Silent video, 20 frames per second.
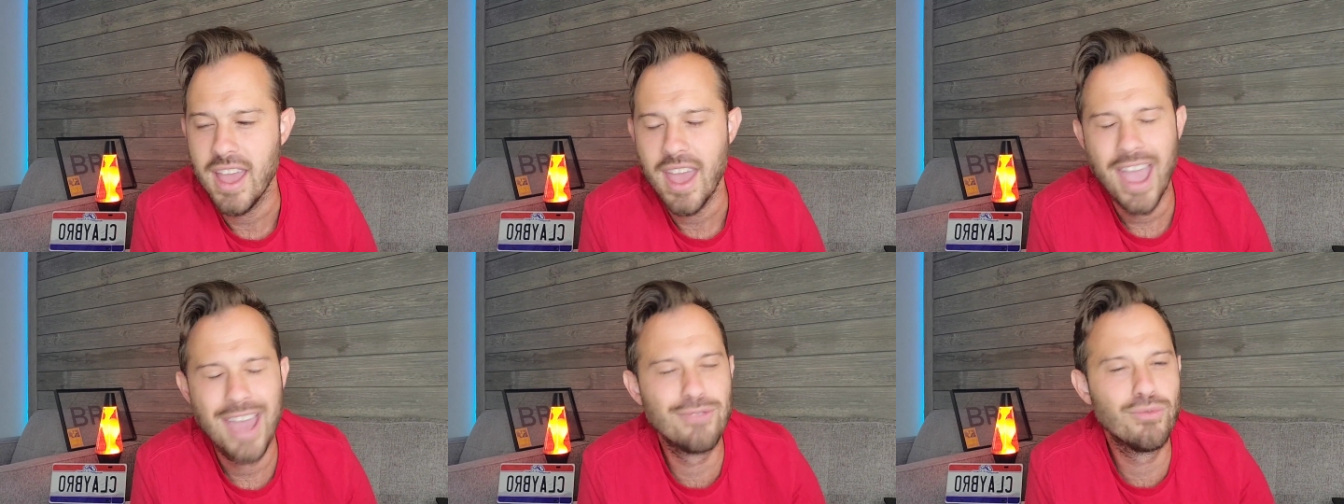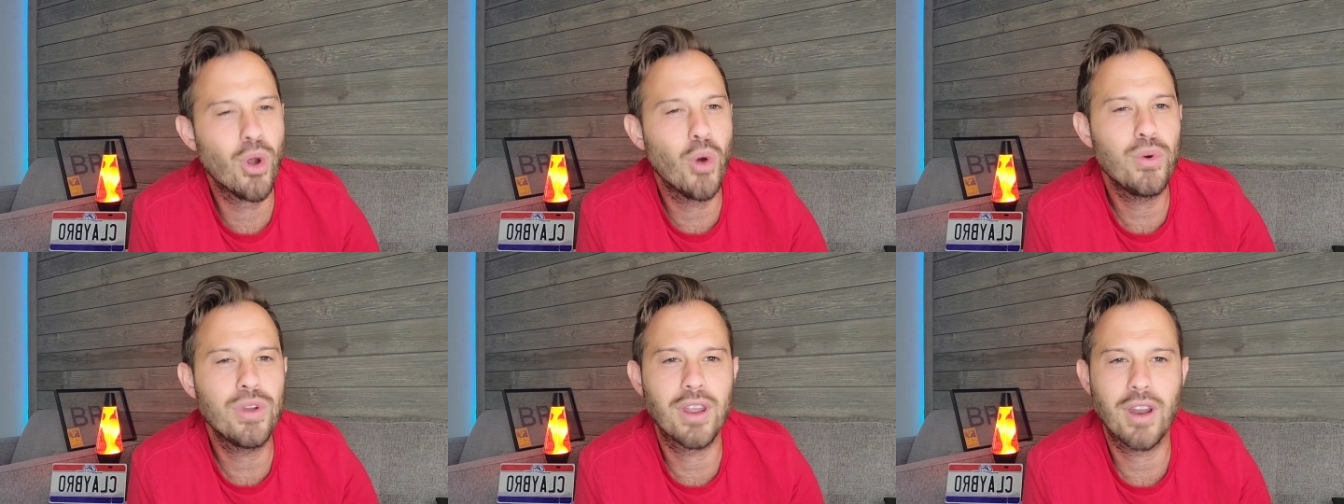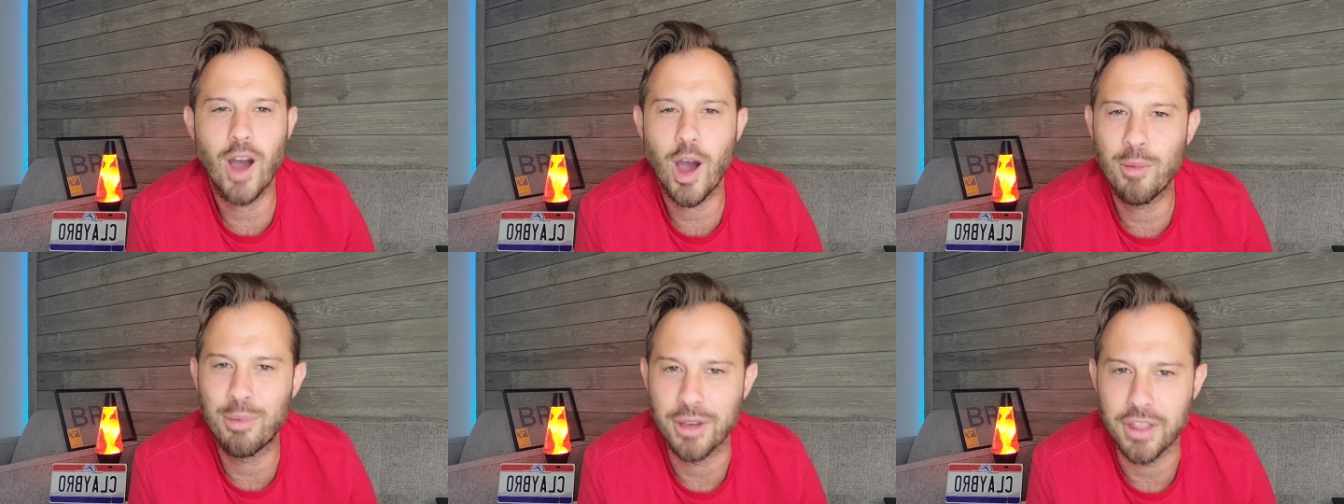and wrote it
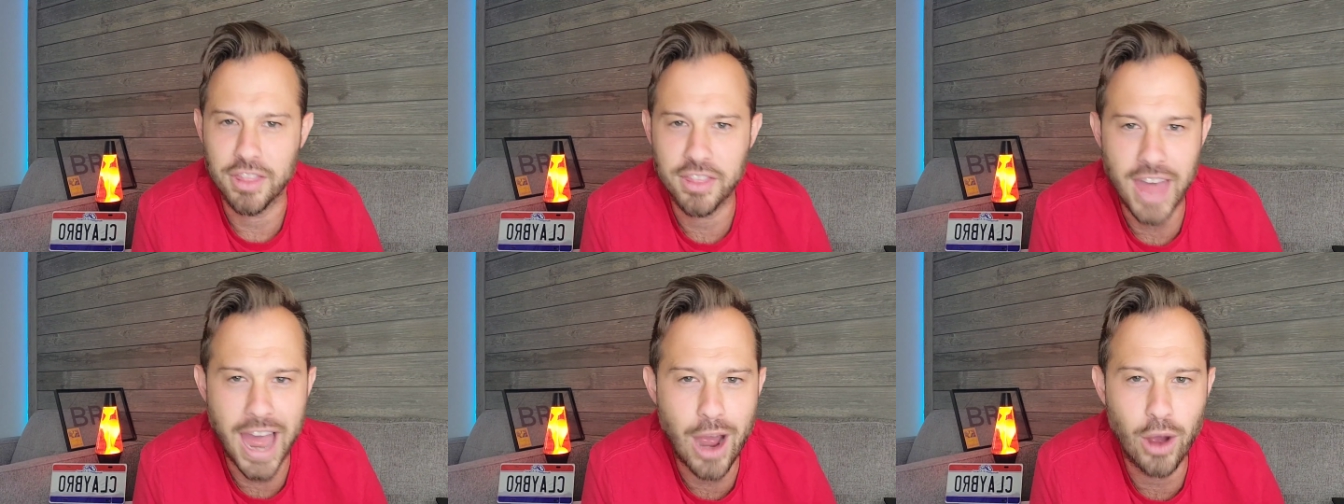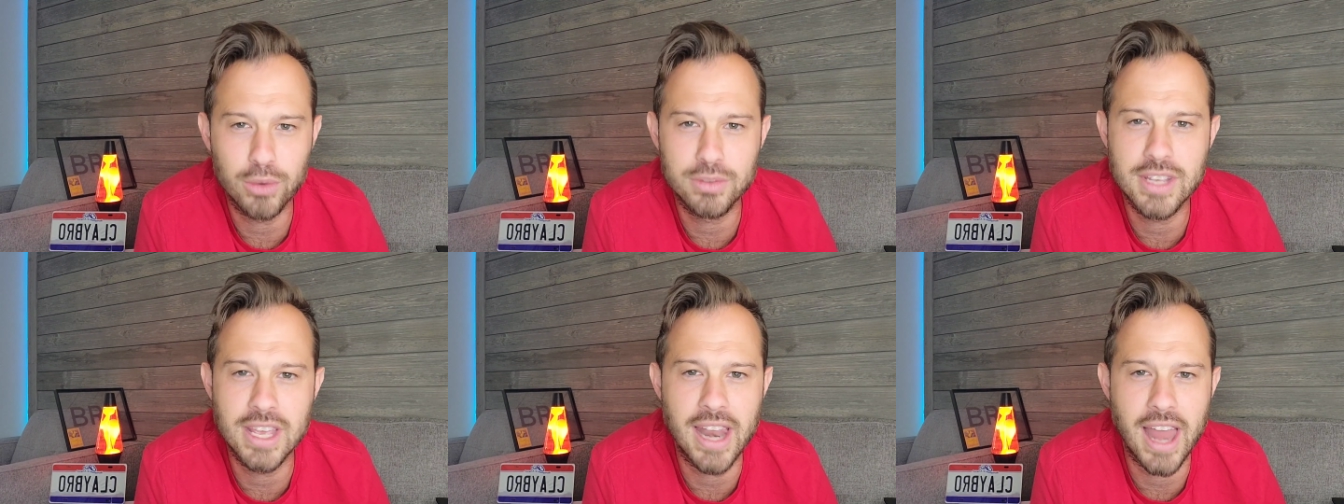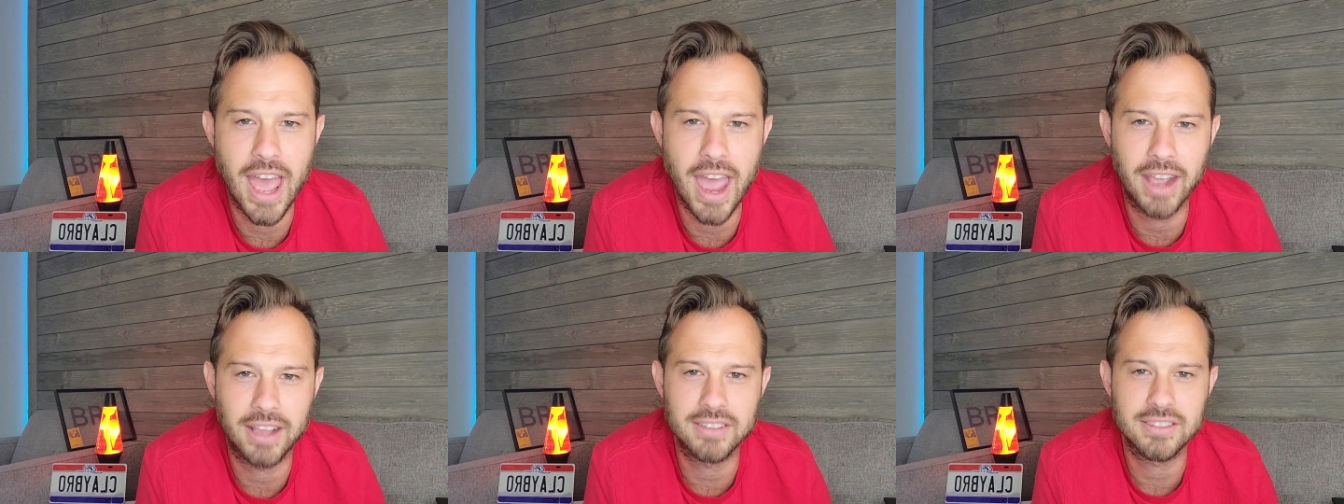up a thousand
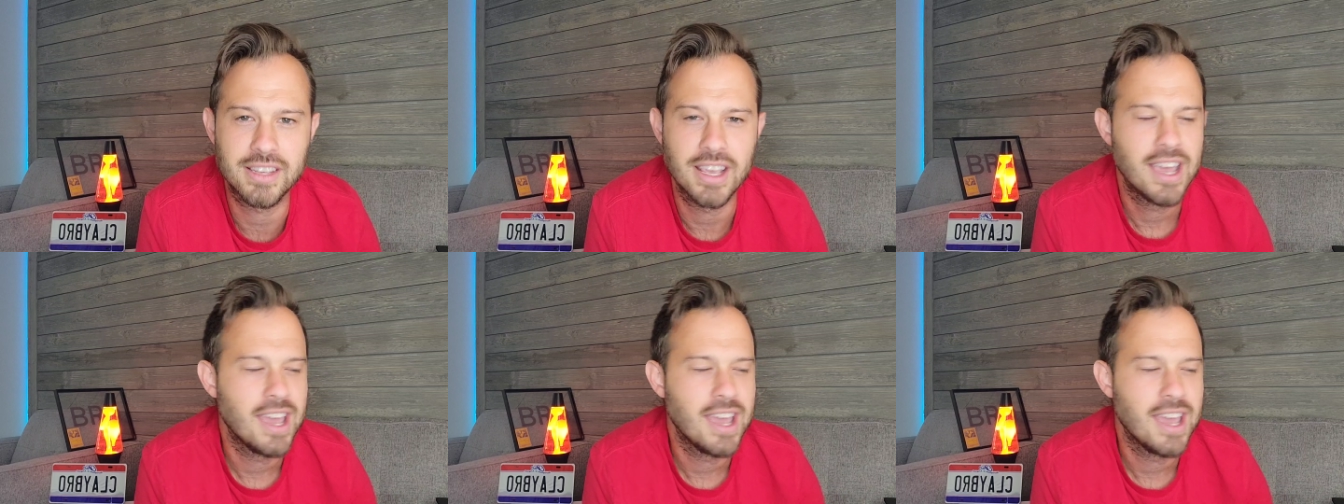X,